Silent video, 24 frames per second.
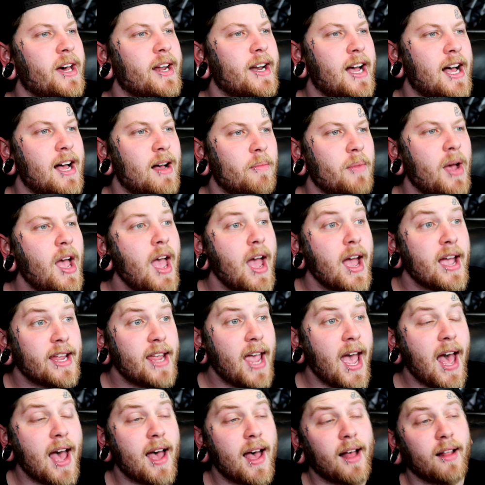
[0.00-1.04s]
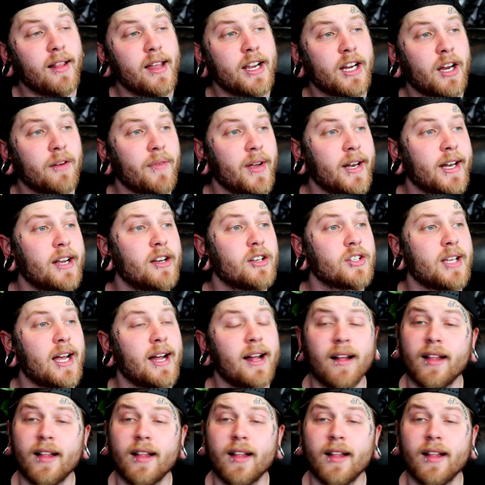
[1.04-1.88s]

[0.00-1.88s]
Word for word: but yeah, I like her videos.